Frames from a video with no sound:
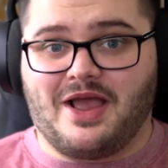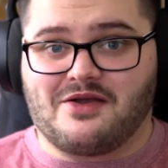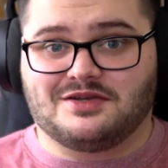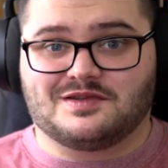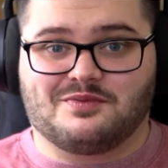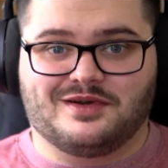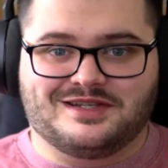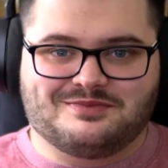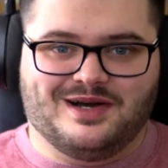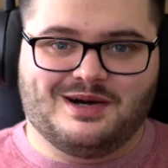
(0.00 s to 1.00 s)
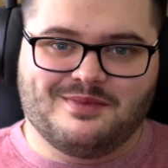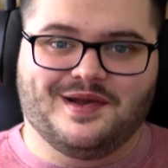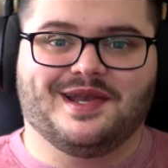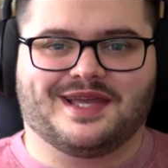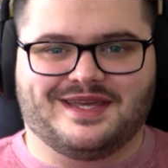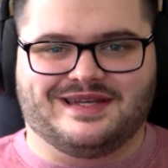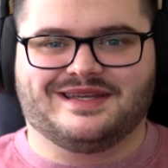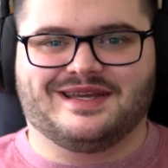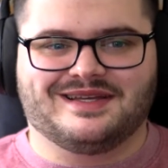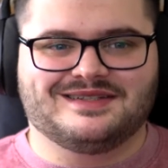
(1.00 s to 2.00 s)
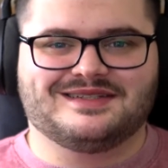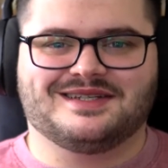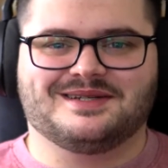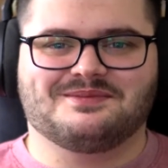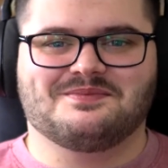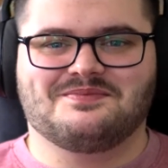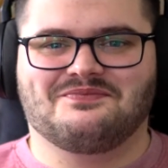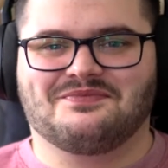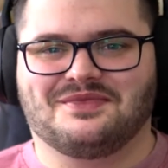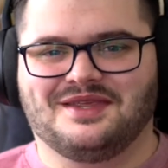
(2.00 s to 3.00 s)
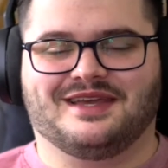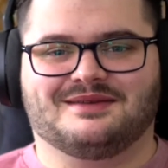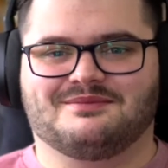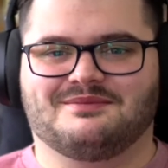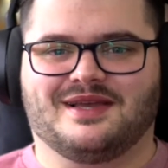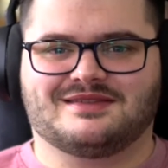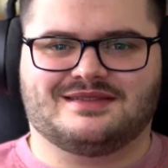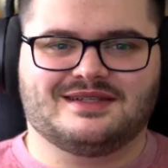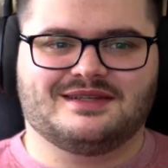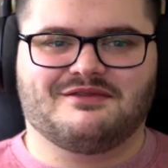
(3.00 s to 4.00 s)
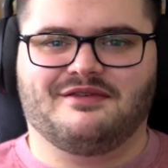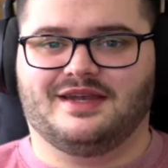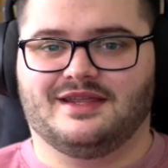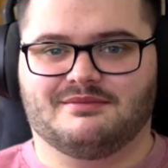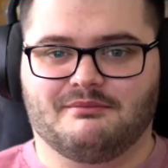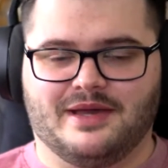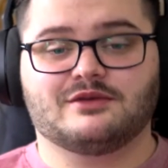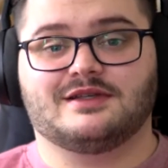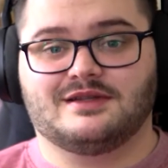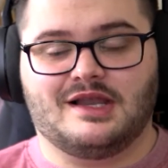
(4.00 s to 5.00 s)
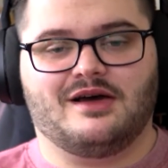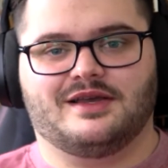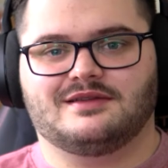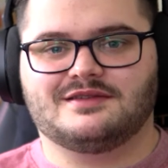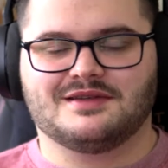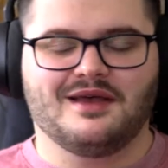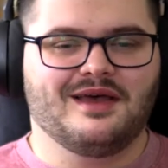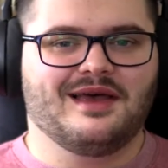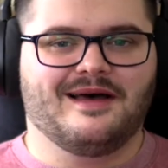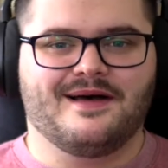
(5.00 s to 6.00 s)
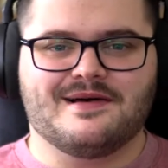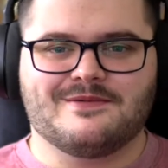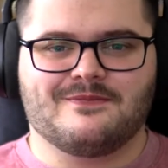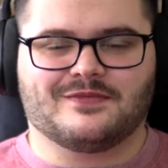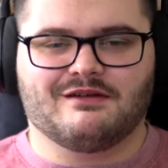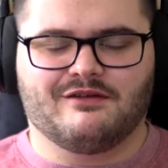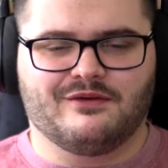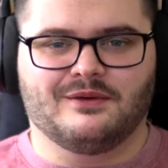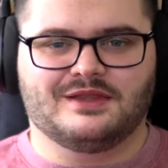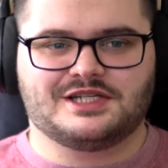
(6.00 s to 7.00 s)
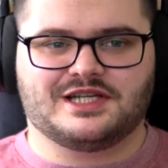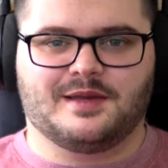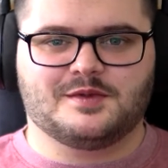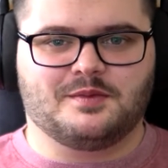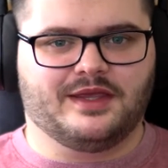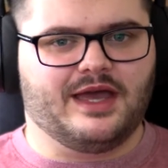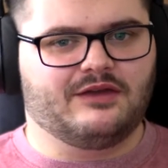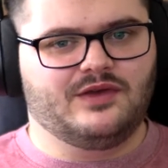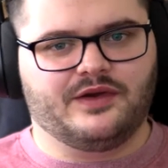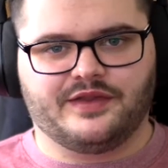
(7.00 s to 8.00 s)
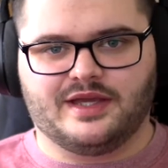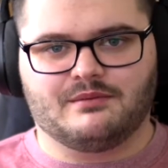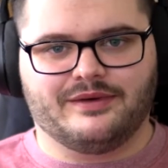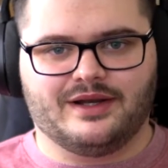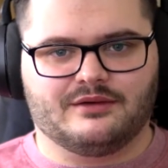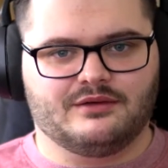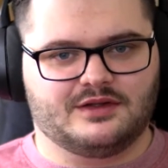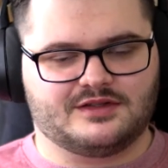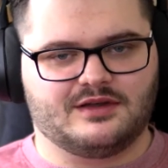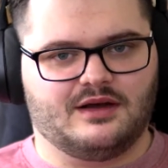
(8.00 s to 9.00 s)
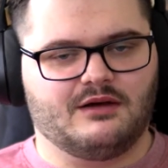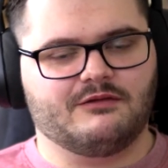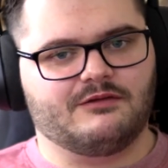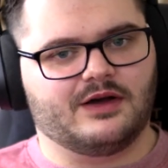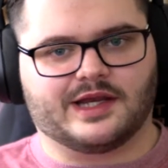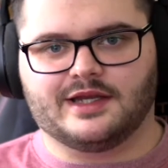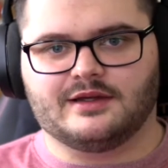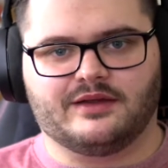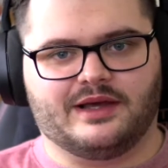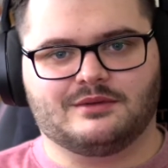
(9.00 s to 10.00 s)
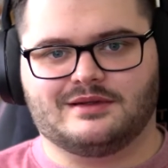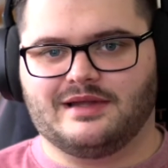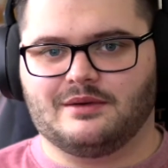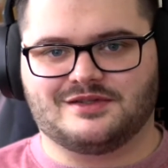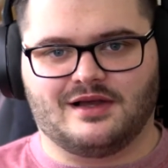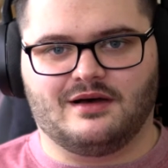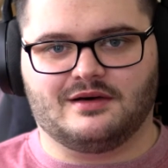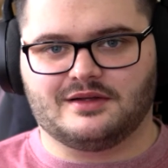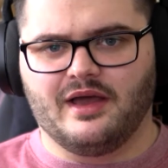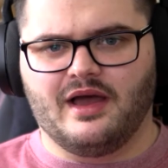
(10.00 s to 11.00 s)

character was pretty smart by licking it and basically thinning, melting the lines for the shapes. But yeah, if you got the umbrella or the star, fucking hell, that was hard.